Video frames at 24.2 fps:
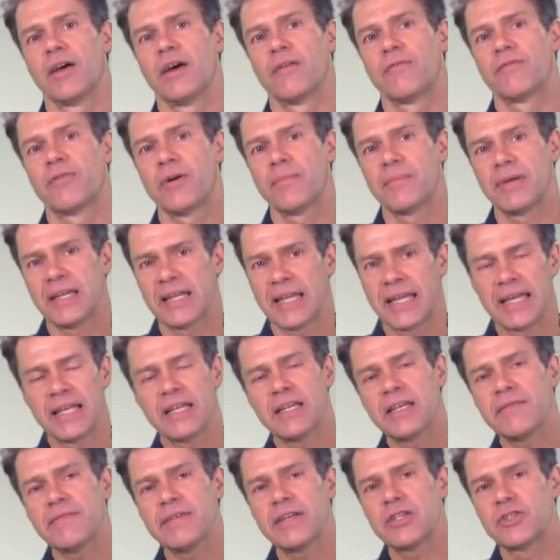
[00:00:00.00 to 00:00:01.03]
from an
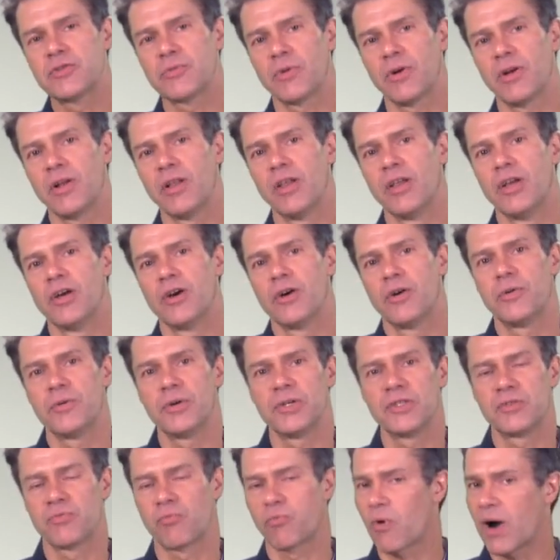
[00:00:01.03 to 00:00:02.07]
individual who
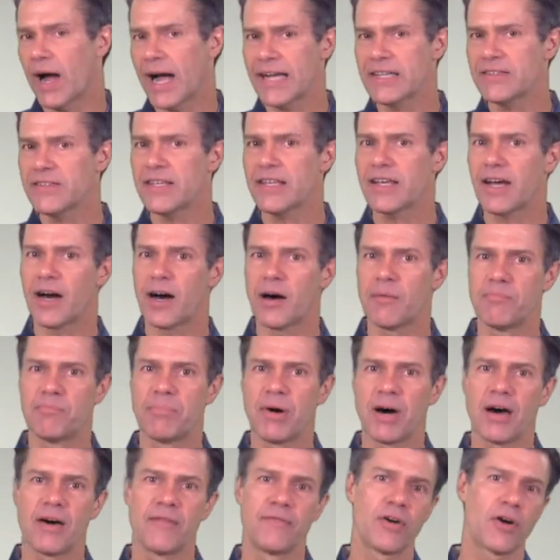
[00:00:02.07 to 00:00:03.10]
is rising
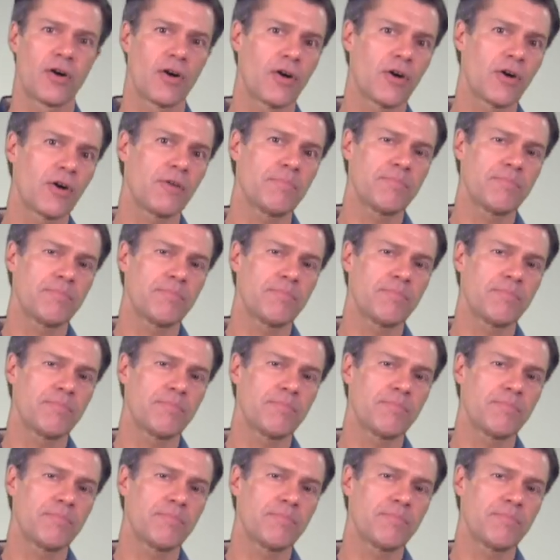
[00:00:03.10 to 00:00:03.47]
above her